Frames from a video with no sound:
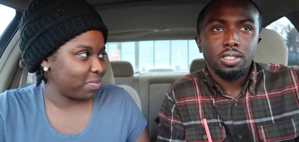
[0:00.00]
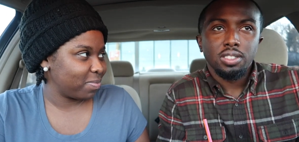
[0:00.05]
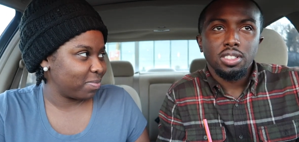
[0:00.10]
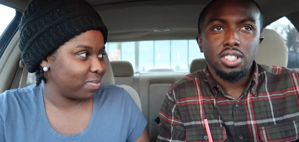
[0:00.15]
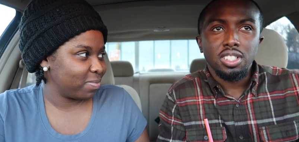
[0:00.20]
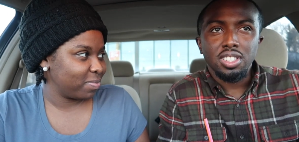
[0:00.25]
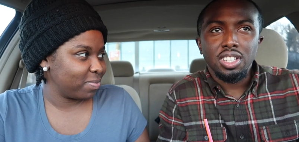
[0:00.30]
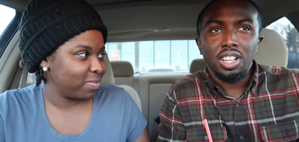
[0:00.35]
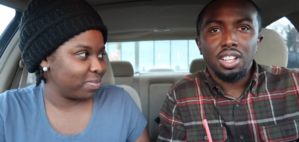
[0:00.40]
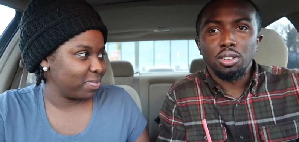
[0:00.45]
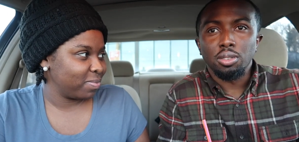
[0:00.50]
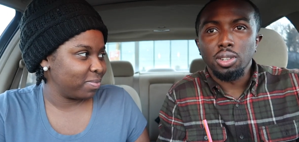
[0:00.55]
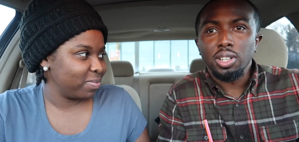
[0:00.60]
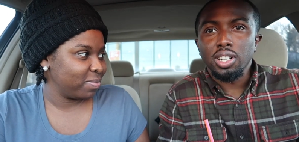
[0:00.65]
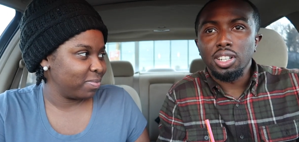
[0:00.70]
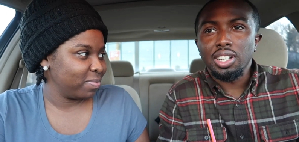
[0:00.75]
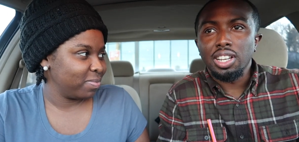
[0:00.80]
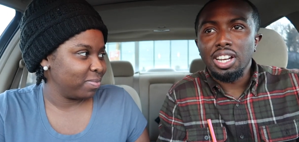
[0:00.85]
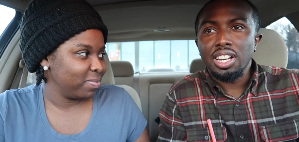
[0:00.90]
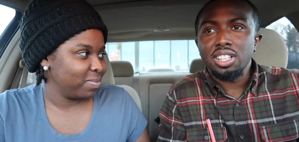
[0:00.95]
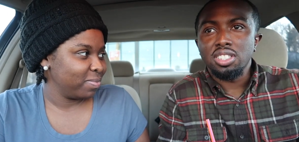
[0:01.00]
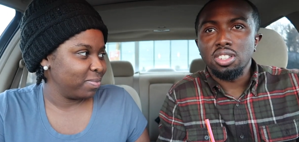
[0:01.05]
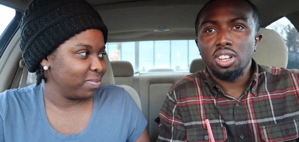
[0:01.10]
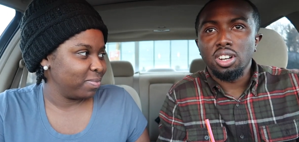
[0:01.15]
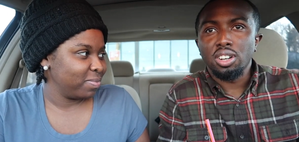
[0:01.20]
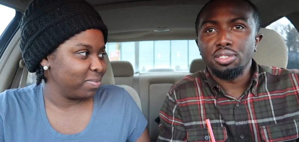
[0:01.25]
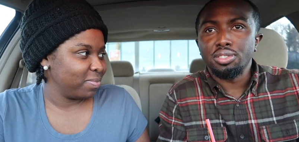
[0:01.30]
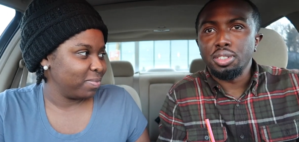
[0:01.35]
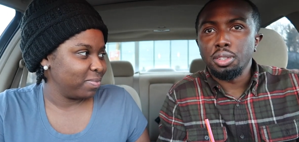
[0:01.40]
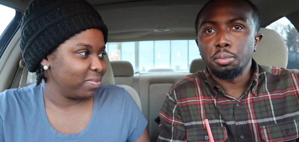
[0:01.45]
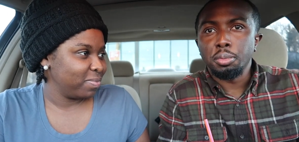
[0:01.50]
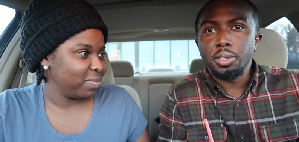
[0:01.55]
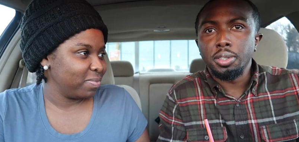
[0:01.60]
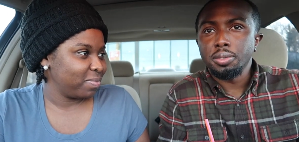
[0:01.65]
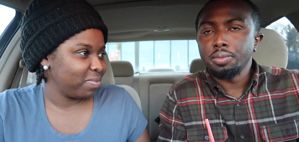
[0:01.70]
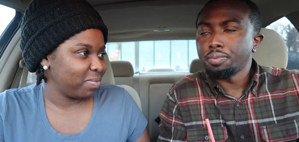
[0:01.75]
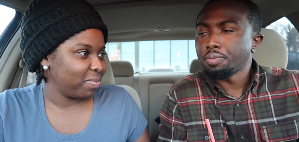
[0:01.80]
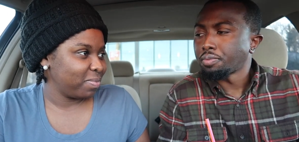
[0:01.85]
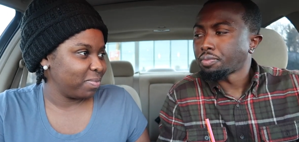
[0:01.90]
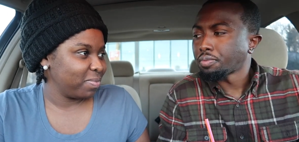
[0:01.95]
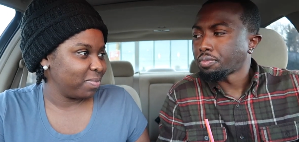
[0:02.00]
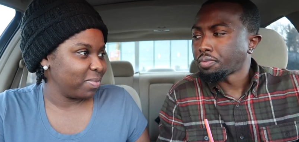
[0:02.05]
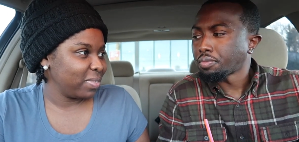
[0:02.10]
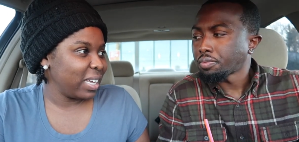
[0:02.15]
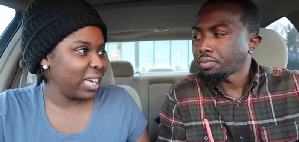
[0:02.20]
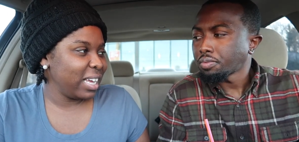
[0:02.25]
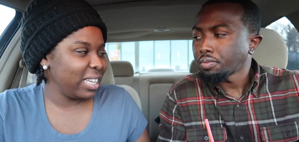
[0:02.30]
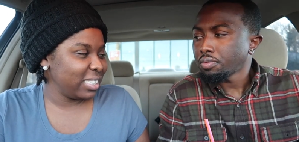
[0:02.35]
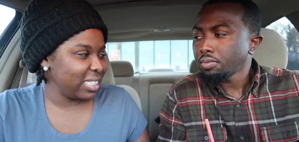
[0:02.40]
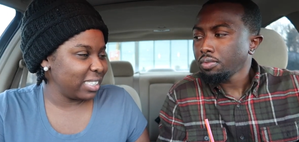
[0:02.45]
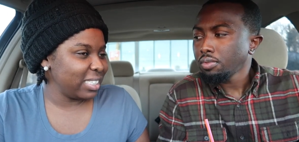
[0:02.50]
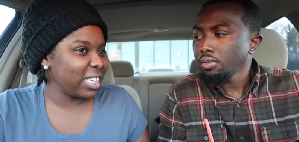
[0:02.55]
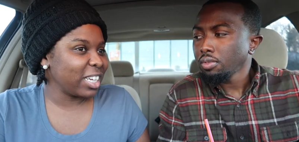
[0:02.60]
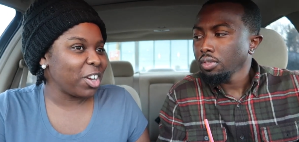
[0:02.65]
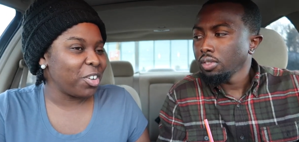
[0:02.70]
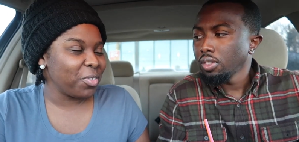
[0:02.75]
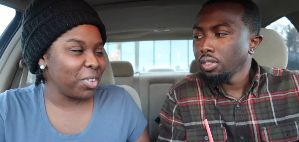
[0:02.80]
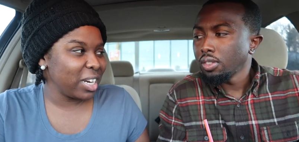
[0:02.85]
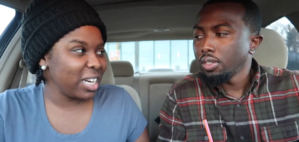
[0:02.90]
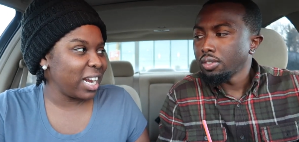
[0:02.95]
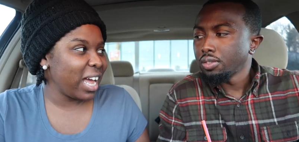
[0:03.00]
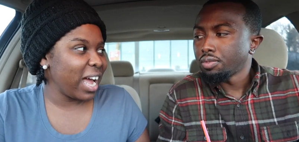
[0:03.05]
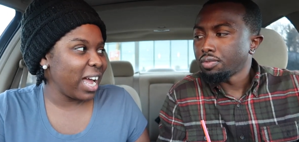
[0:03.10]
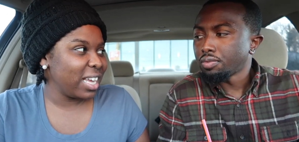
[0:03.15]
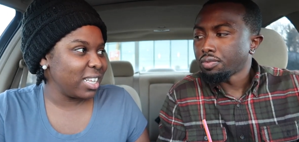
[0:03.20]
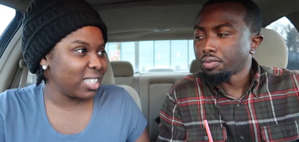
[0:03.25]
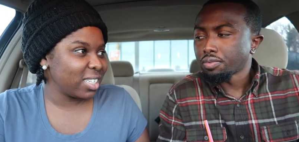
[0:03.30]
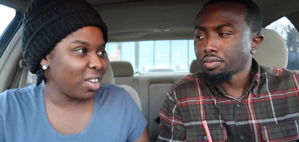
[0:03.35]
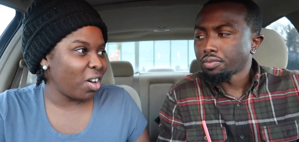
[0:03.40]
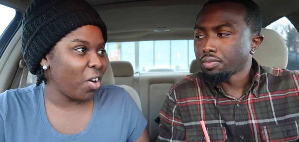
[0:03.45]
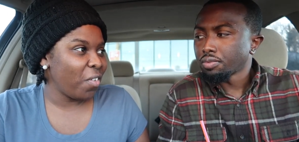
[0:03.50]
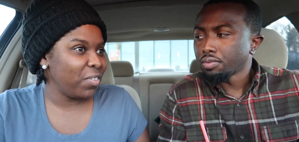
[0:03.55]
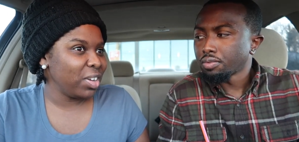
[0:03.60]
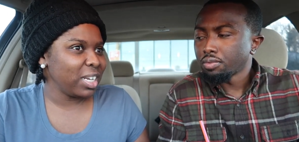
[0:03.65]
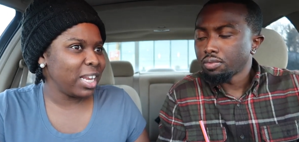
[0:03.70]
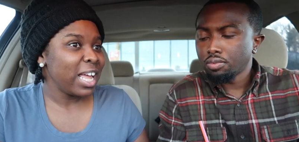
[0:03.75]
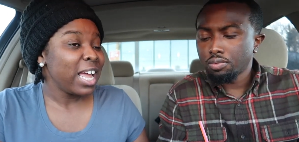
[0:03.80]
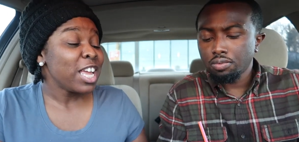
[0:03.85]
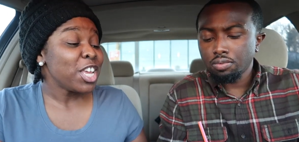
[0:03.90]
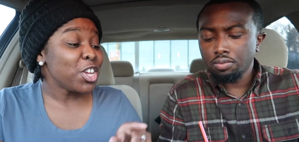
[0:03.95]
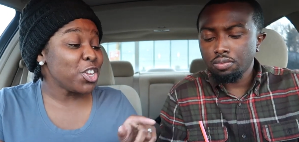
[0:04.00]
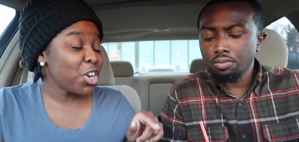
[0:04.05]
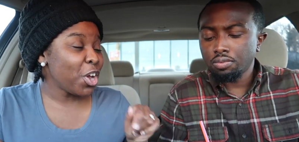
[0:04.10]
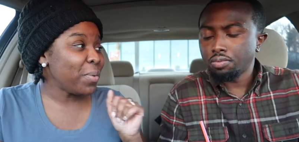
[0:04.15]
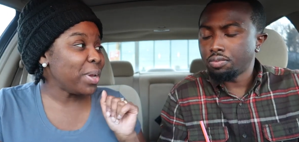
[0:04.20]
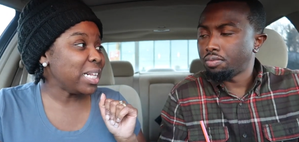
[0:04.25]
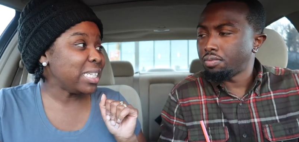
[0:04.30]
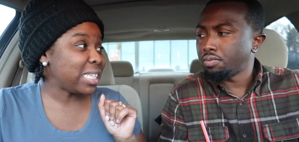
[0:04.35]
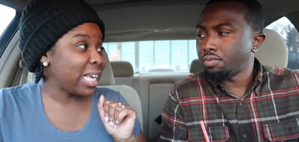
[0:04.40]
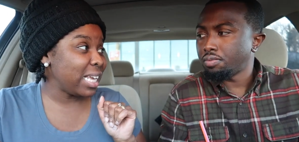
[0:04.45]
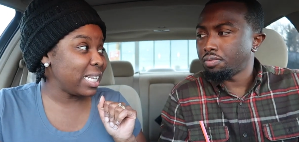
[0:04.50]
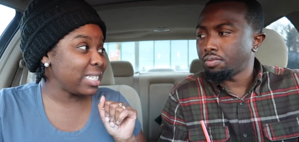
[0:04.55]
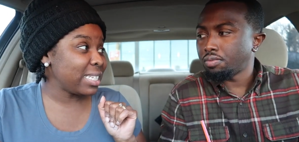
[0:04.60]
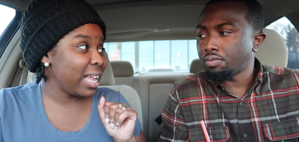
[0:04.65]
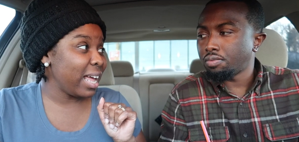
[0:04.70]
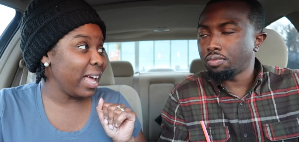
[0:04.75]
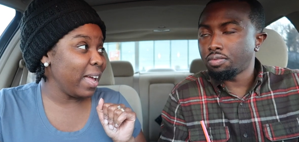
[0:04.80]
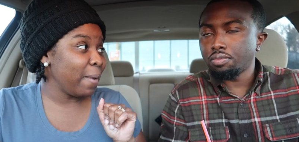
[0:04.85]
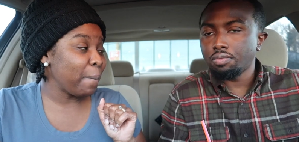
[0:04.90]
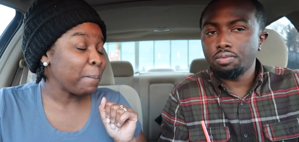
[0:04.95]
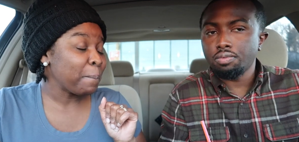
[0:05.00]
Speaker 1: This is like a regular iced coffee to me.
Speaker 2: It tastes like a regular iced coffee. You know what it tastes like?